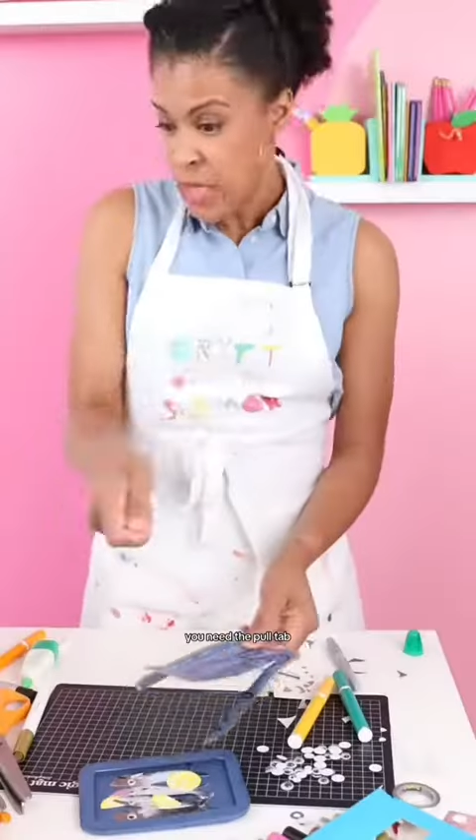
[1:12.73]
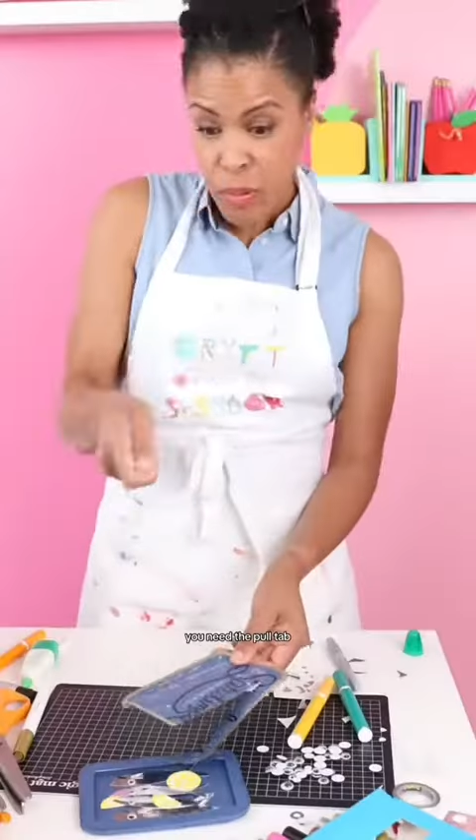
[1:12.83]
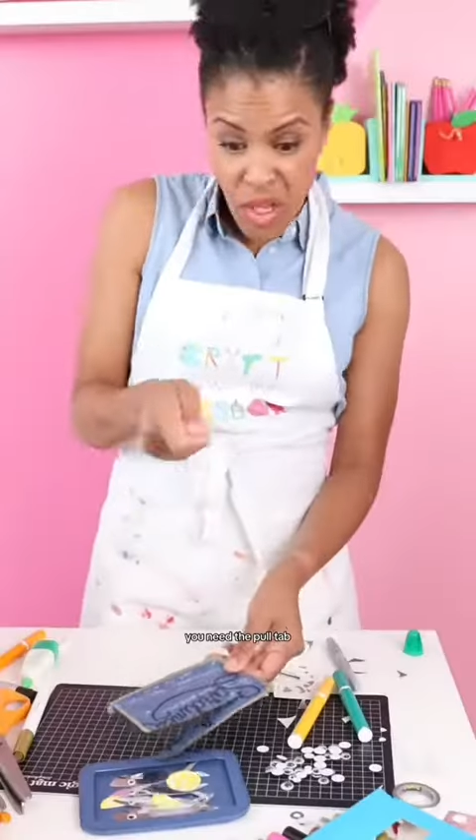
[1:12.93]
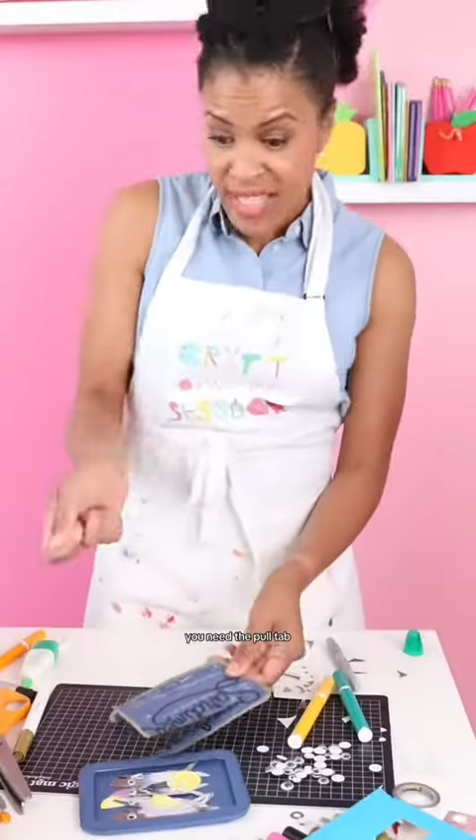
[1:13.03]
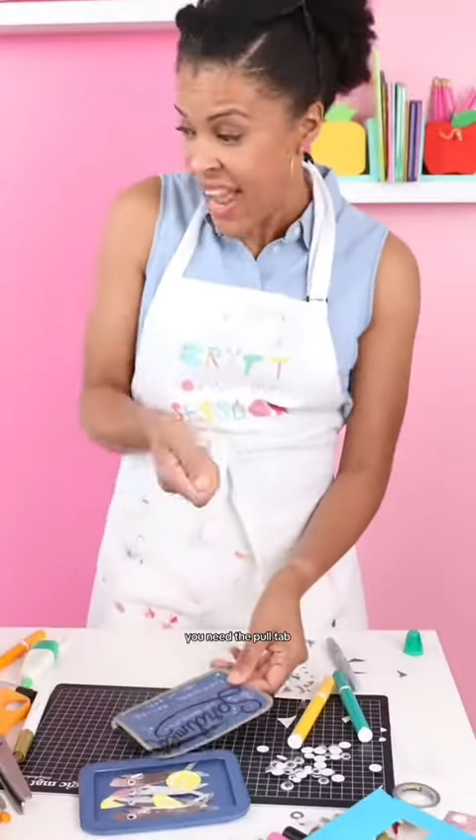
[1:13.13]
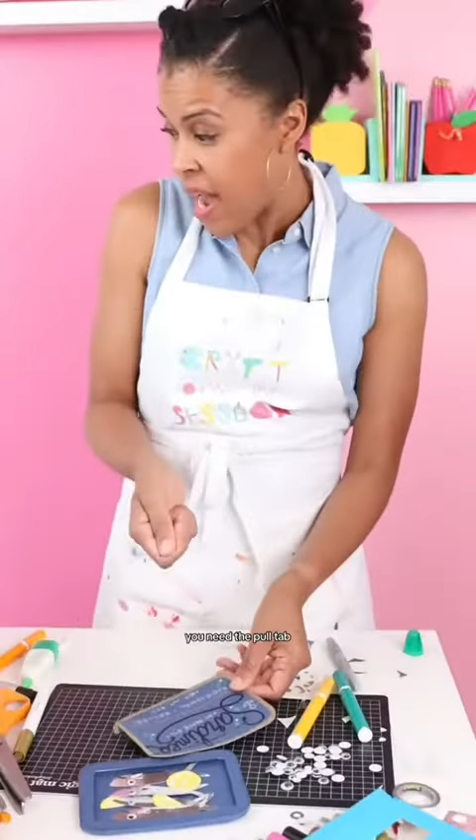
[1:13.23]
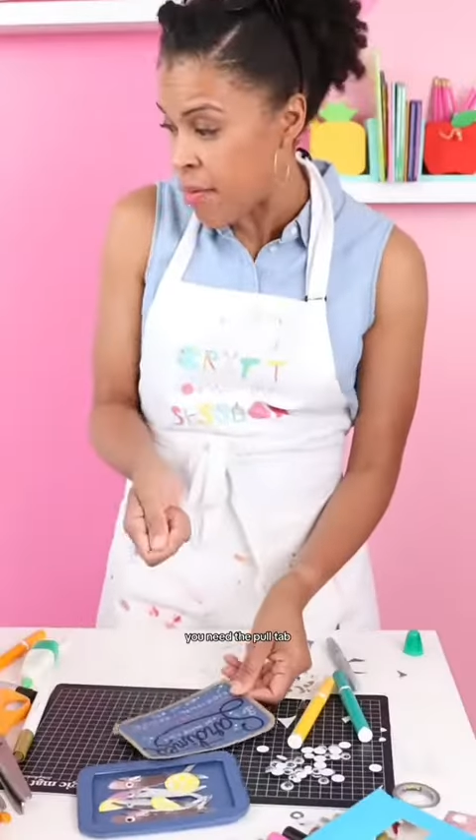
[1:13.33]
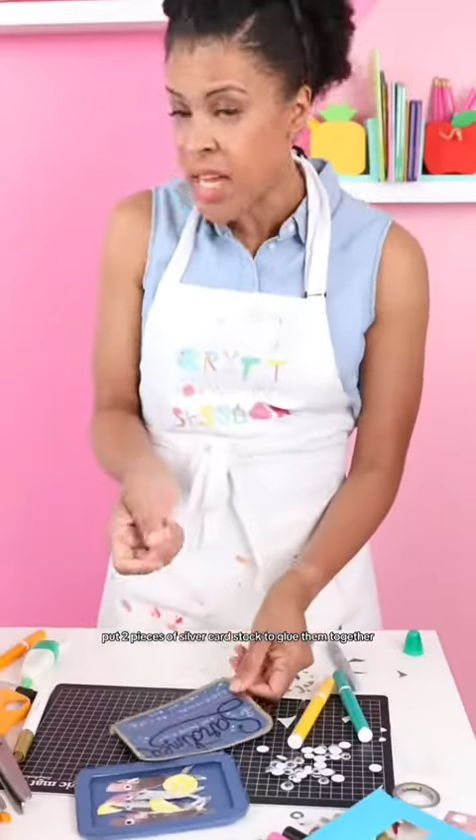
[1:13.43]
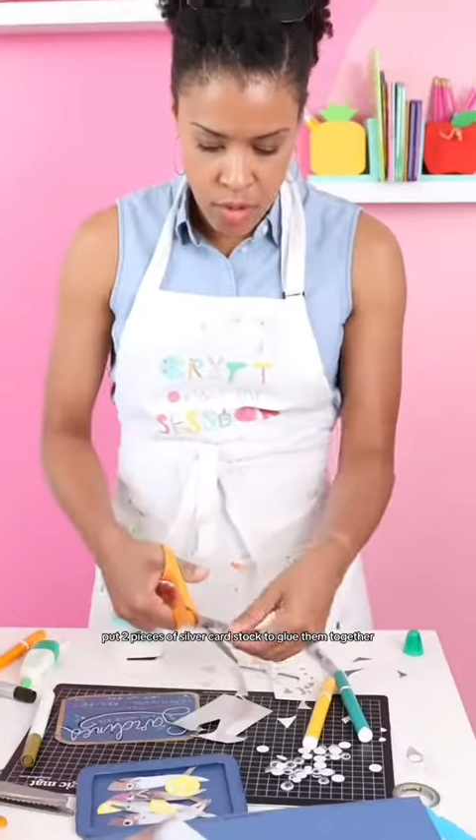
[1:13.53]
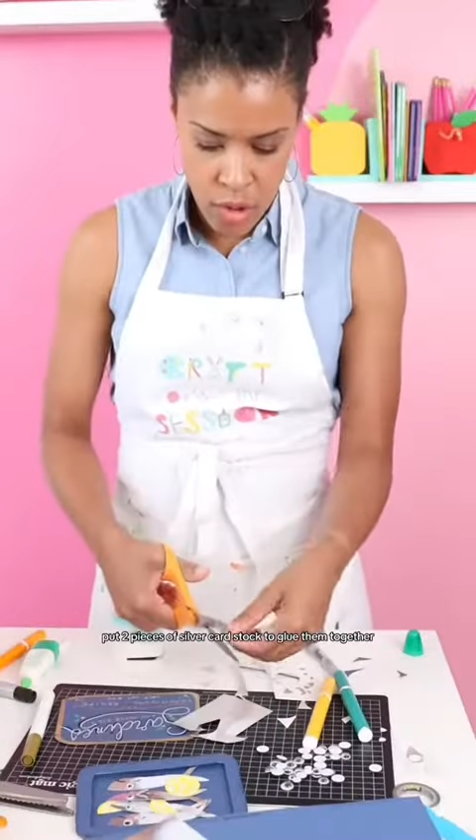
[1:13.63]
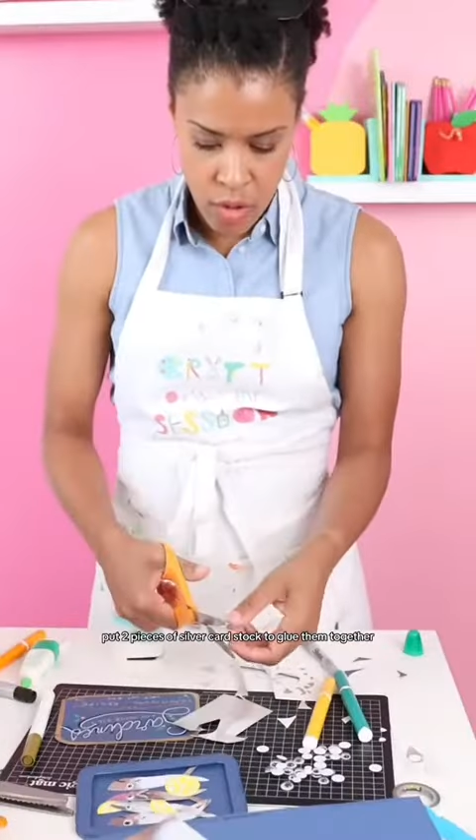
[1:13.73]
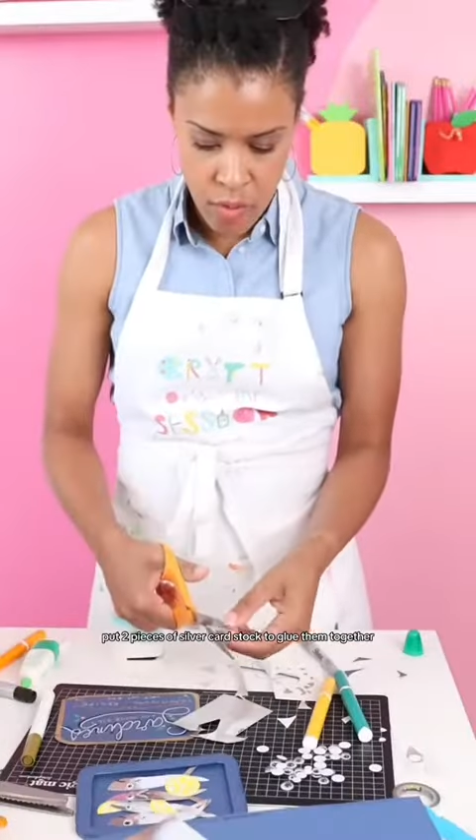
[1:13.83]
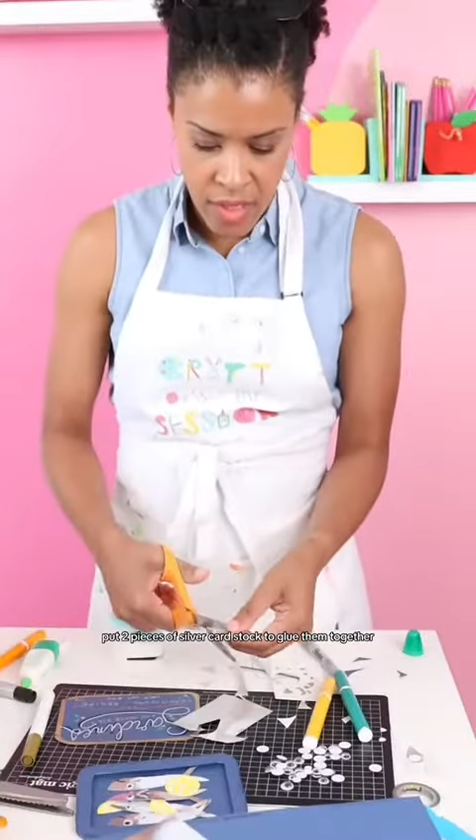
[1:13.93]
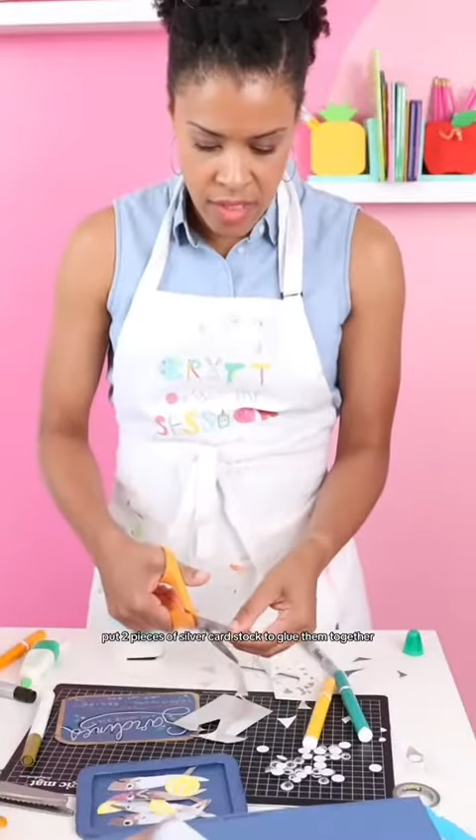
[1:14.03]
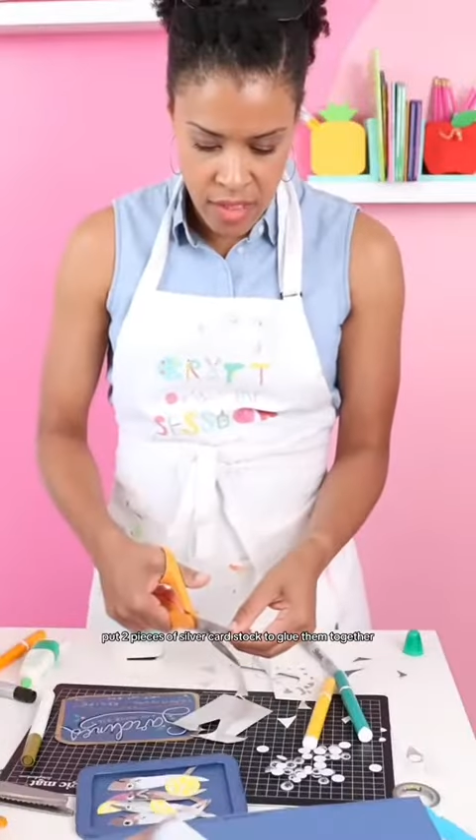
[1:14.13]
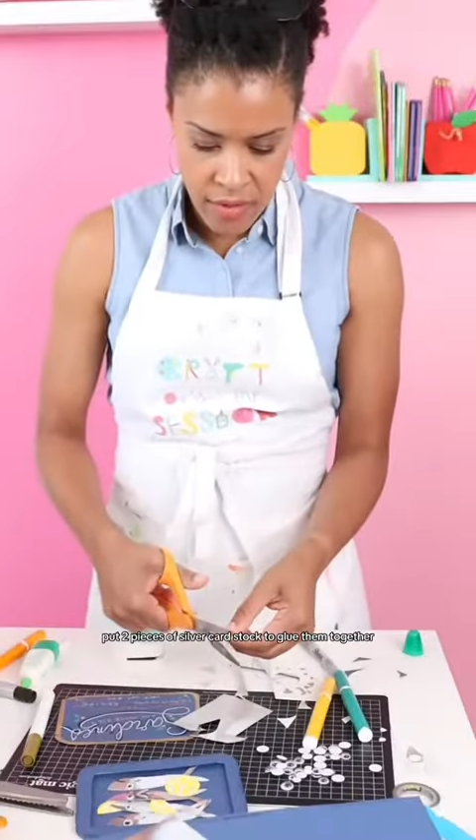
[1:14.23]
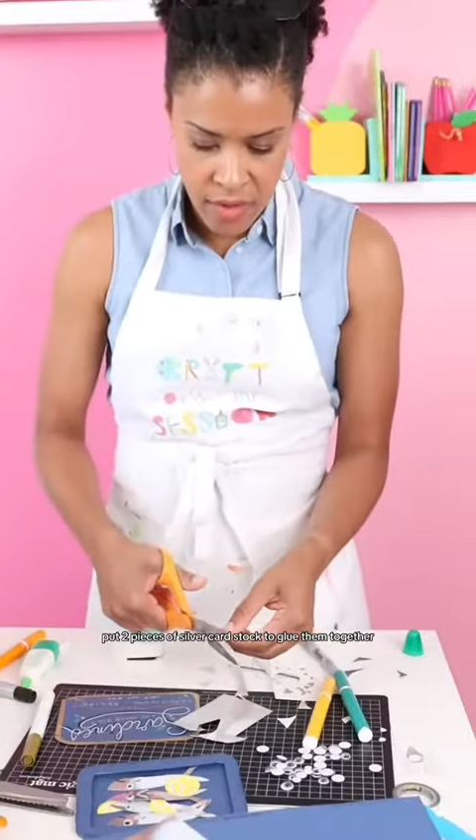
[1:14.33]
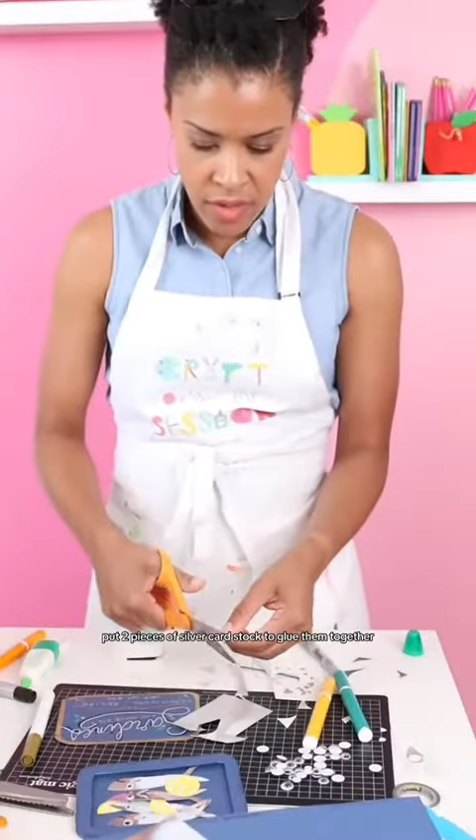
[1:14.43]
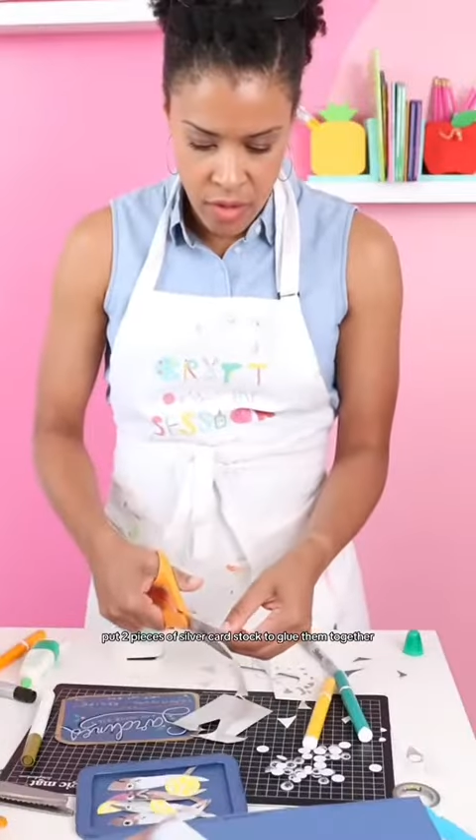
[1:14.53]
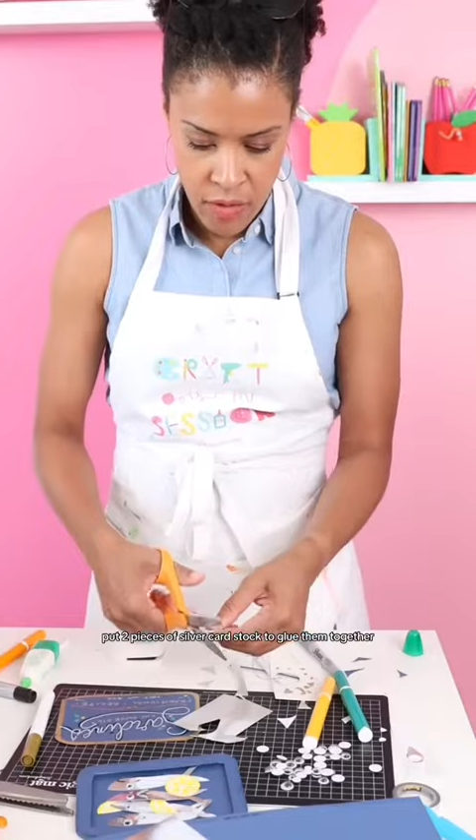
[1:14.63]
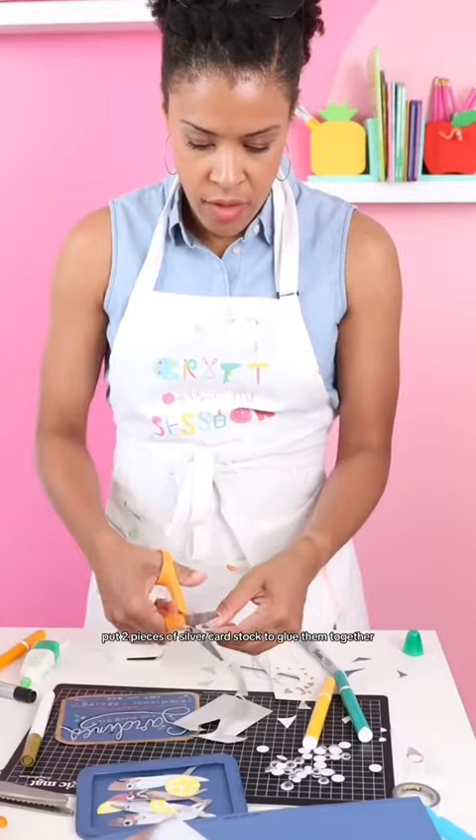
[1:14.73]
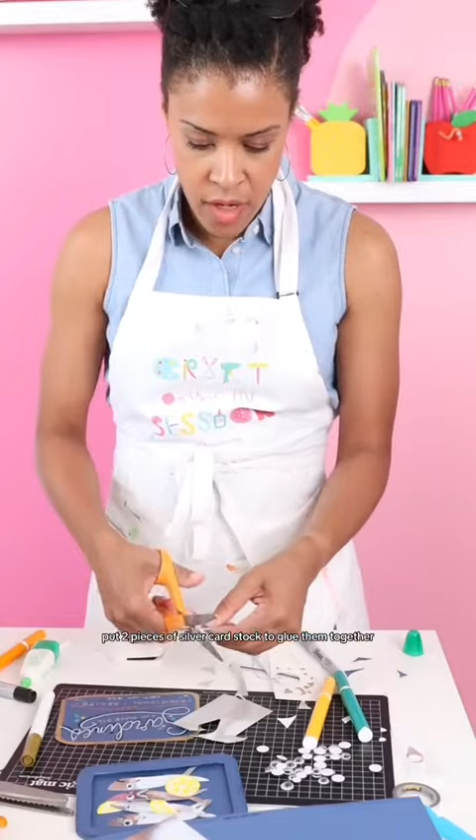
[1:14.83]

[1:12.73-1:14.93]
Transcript: need the pull tab. Put two pieces of silver